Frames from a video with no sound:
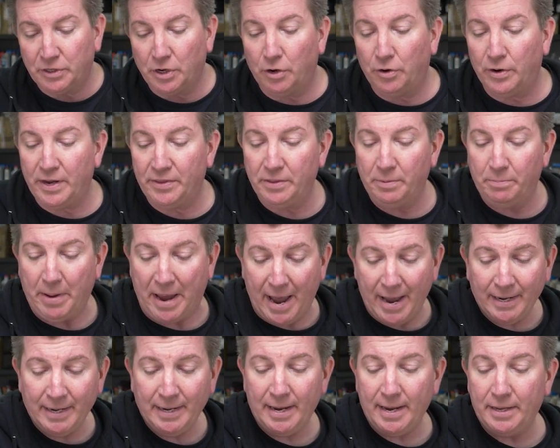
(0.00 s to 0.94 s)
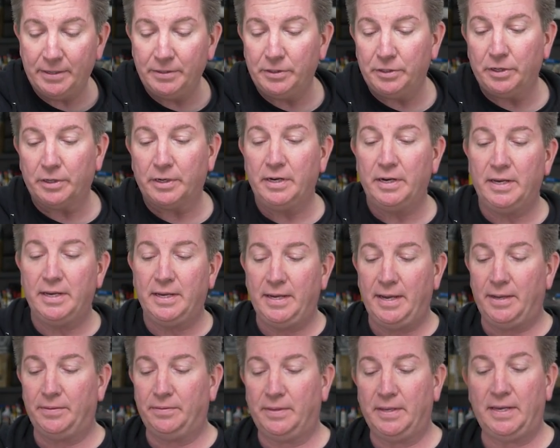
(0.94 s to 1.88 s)
So in the back end, you're gonna
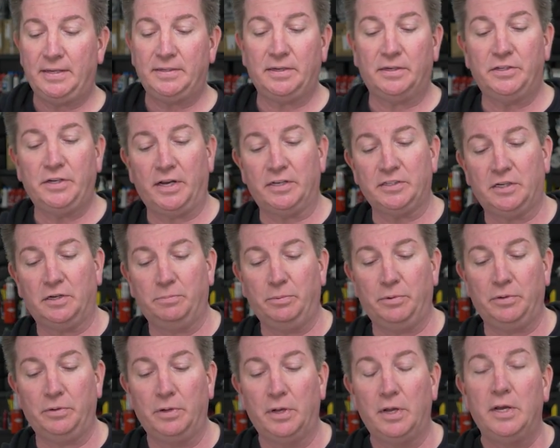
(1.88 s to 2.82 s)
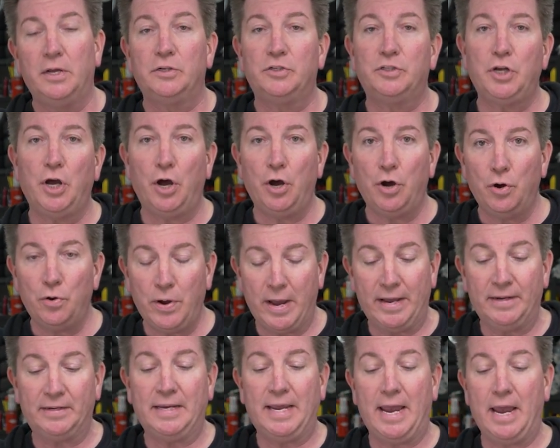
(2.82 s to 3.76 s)
get these adjustable toe
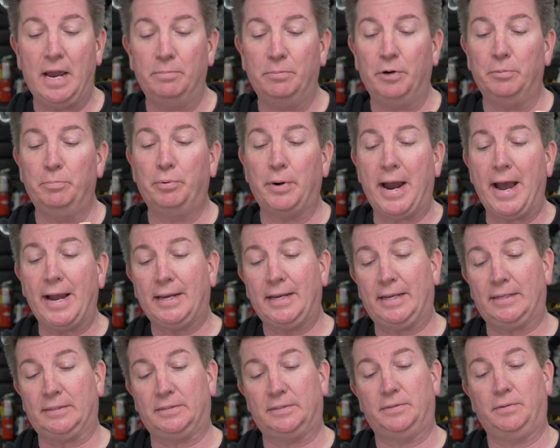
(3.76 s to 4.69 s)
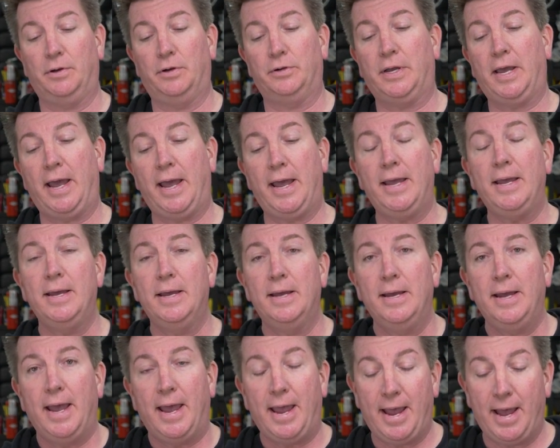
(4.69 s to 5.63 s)
and camber brackets, okay?
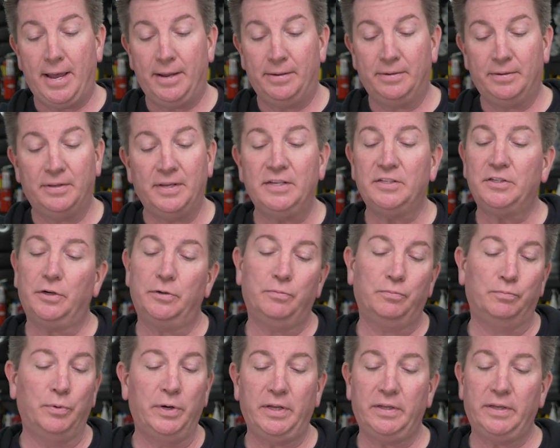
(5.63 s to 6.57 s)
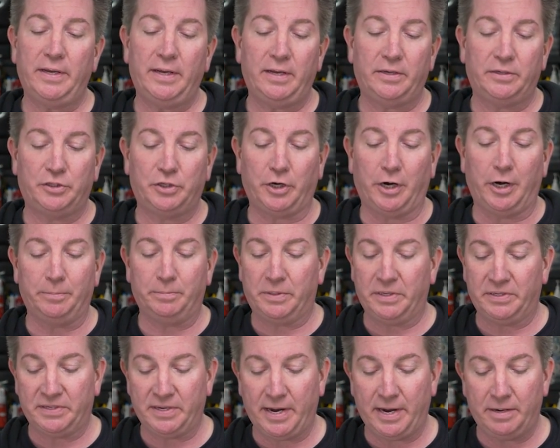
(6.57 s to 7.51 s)
And these are really a sharp
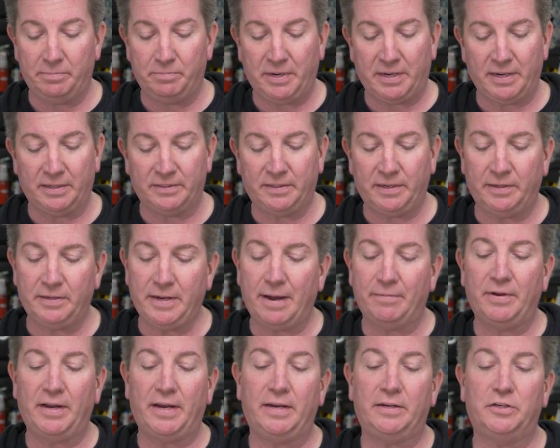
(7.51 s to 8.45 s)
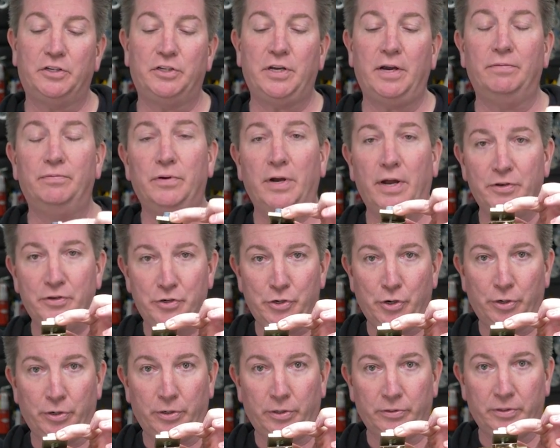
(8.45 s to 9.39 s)
design because they have a chevron
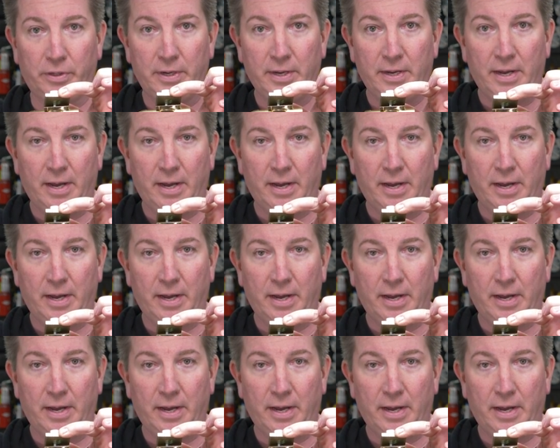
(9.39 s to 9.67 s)
knurled